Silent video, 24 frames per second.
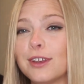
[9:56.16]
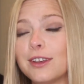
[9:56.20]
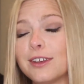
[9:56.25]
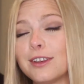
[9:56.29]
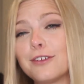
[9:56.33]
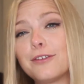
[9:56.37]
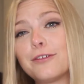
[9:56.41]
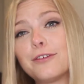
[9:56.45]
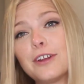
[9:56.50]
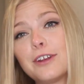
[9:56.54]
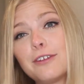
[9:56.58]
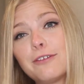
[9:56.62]
in
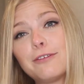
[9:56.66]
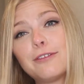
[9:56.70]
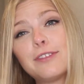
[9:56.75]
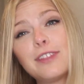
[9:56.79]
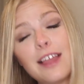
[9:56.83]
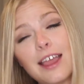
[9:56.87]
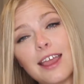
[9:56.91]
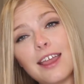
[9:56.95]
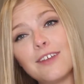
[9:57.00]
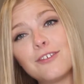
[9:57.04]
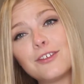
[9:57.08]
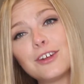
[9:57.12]
different
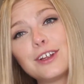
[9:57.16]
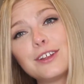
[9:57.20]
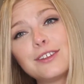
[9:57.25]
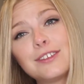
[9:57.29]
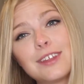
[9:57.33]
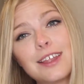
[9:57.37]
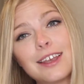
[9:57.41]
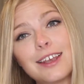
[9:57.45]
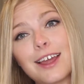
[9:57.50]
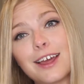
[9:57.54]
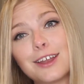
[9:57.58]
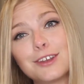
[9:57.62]

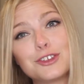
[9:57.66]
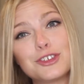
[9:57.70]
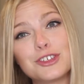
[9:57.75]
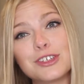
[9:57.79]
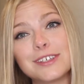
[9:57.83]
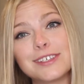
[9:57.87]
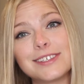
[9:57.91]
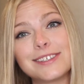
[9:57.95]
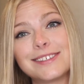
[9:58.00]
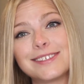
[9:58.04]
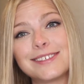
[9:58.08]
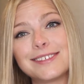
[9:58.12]
flavors and not
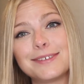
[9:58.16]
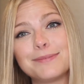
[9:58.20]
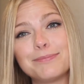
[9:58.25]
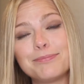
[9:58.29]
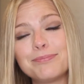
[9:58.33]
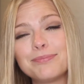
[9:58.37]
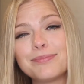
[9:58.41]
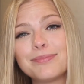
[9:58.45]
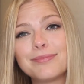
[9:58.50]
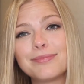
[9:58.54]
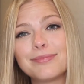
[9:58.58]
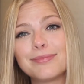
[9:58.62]
just,
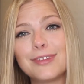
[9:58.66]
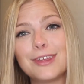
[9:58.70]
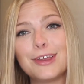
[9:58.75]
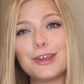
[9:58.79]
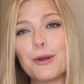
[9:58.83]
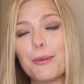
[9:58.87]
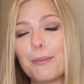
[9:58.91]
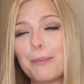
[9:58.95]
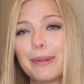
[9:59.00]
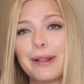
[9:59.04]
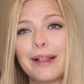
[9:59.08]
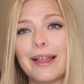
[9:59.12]
you
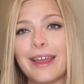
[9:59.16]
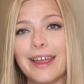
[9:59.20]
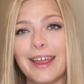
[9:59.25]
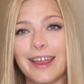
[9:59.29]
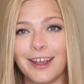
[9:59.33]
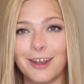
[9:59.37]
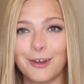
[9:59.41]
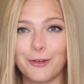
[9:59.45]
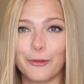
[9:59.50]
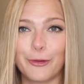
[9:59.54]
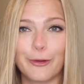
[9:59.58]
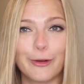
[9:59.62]
know,
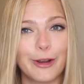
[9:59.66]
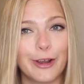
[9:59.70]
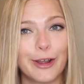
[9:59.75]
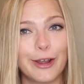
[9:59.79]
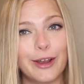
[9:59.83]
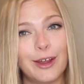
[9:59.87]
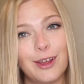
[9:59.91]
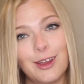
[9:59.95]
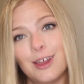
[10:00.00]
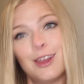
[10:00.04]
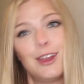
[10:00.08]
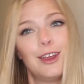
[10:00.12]
plain
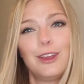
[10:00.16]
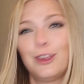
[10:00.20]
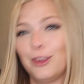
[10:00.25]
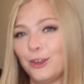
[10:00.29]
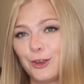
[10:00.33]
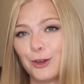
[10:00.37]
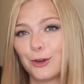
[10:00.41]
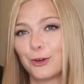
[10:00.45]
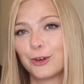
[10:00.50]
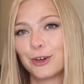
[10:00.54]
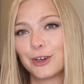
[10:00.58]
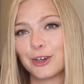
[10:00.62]
or
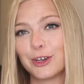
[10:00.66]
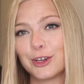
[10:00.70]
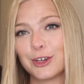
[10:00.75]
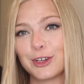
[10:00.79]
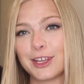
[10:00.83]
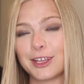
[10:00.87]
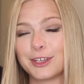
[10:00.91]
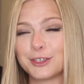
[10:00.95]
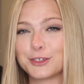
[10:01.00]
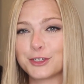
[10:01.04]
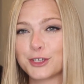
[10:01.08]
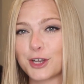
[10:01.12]

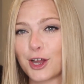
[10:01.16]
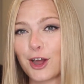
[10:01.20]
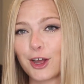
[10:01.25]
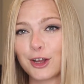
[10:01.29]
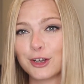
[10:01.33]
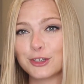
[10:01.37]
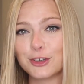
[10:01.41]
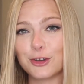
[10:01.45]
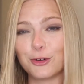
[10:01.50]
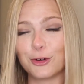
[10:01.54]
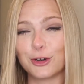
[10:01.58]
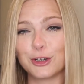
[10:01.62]
yogurt and
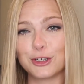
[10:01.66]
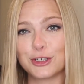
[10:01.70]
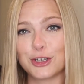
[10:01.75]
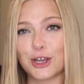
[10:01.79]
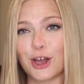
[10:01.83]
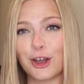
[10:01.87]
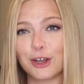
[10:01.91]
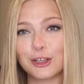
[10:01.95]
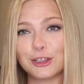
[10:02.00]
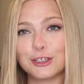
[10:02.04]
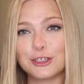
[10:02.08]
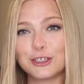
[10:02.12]
or
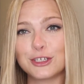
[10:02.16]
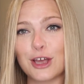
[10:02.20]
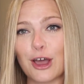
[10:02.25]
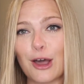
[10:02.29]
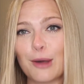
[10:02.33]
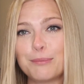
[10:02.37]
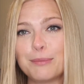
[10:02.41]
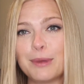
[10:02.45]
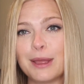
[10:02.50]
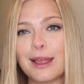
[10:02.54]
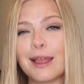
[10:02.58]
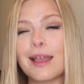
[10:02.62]
chocolate
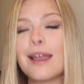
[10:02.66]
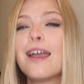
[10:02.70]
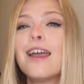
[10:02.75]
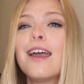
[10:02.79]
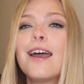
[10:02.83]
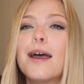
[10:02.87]
topping.